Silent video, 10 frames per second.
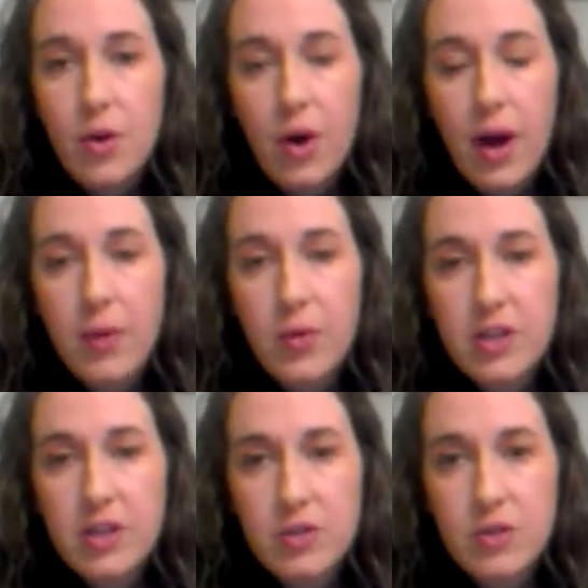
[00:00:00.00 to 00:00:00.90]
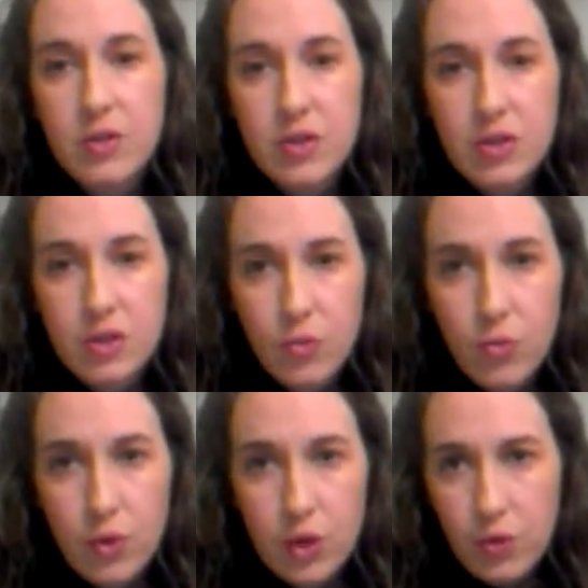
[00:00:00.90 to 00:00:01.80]

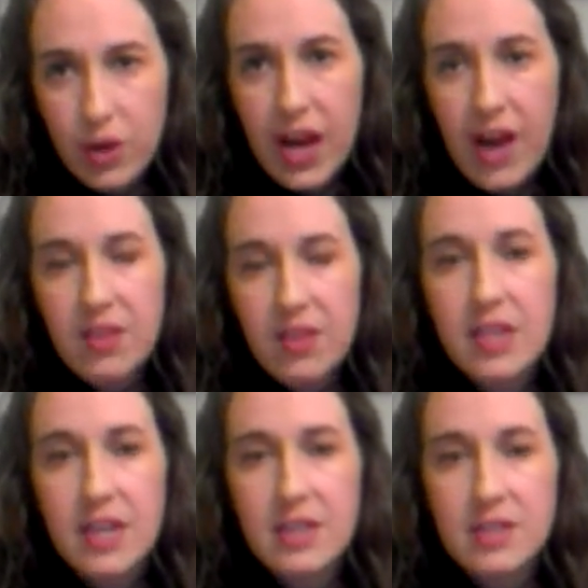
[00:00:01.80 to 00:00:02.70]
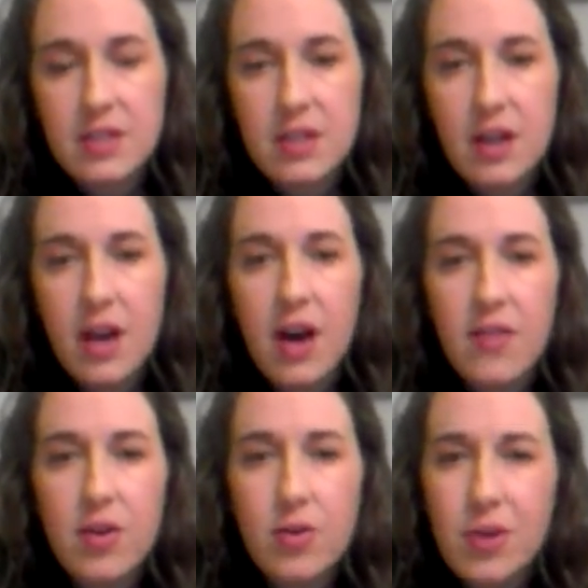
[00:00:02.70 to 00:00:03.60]
you want to have a list
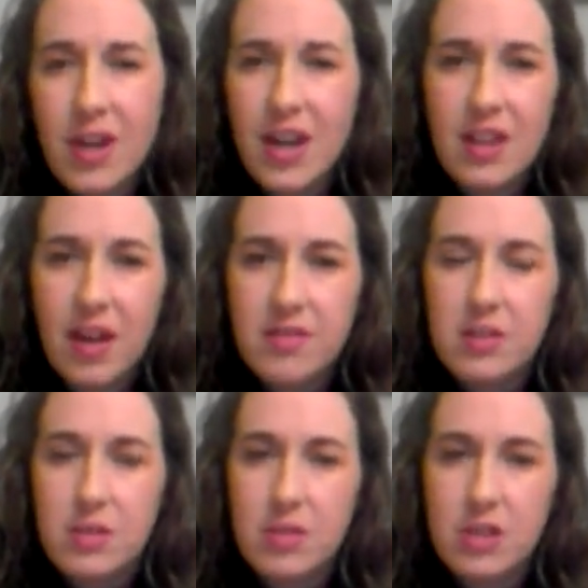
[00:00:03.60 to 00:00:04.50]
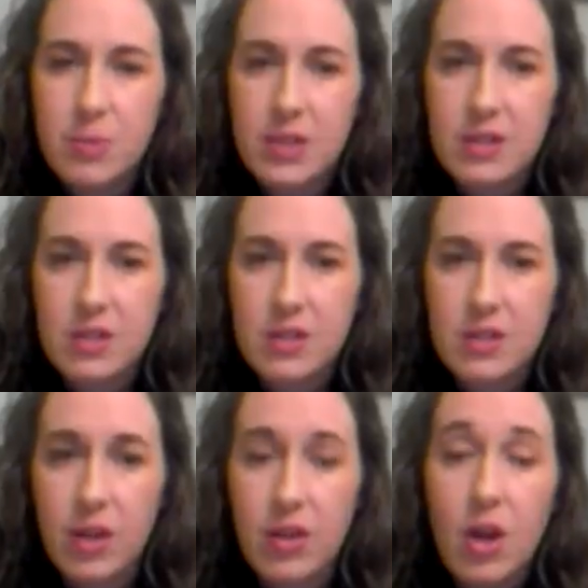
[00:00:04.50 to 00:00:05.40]
of who would I love to do this business
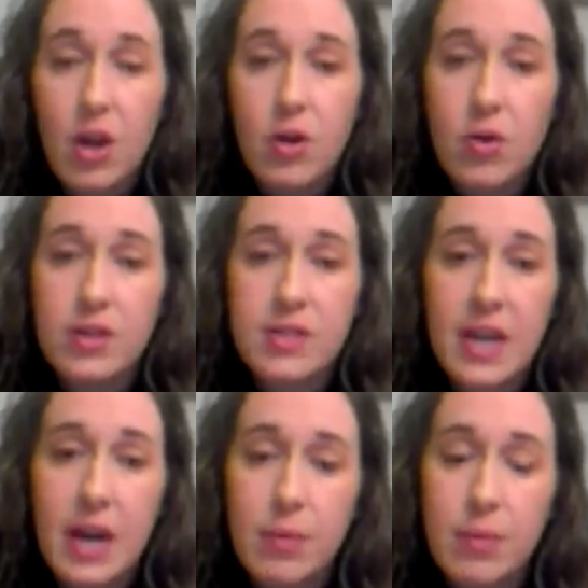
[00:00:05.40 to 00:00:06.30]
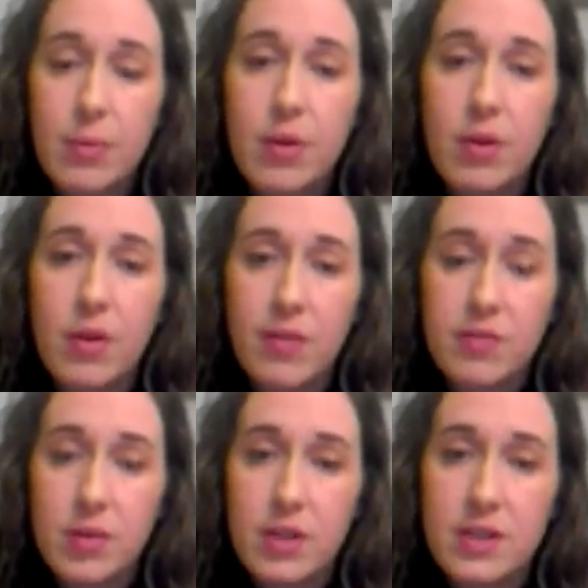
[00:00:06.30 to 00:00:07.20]
with, who is capable of
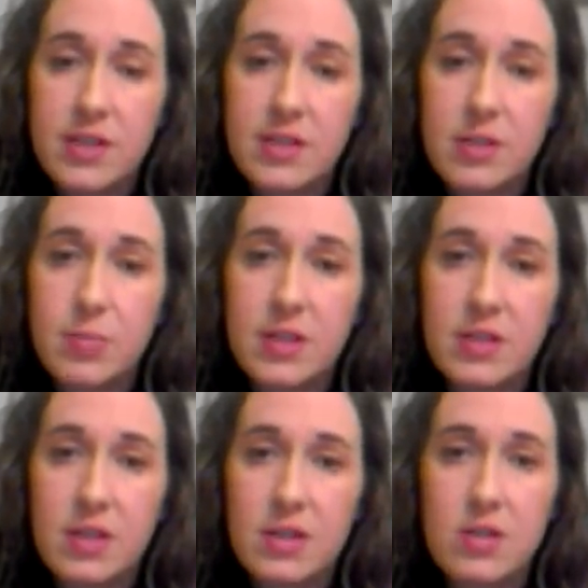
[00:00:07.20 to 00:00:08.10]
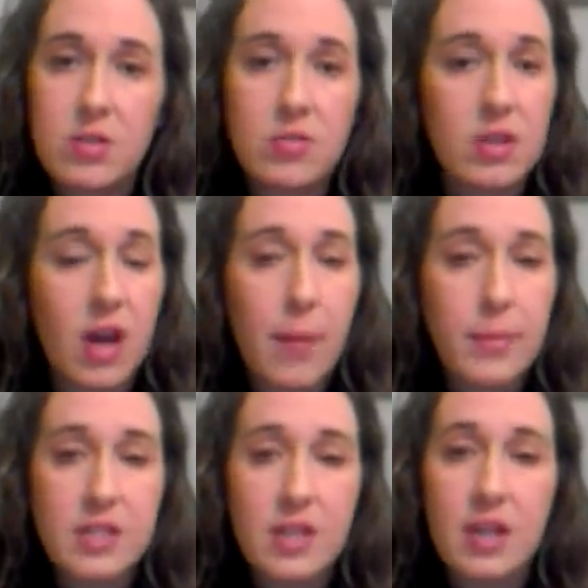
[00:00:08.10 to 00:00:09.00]
doing this as a business, who is
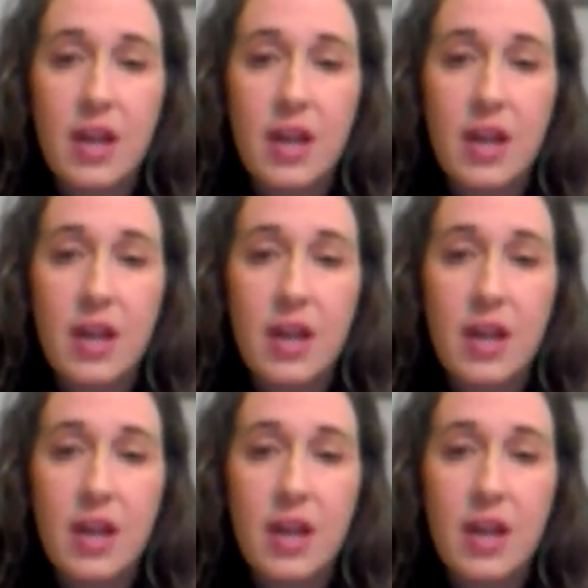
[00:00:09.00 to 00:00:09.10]
competent,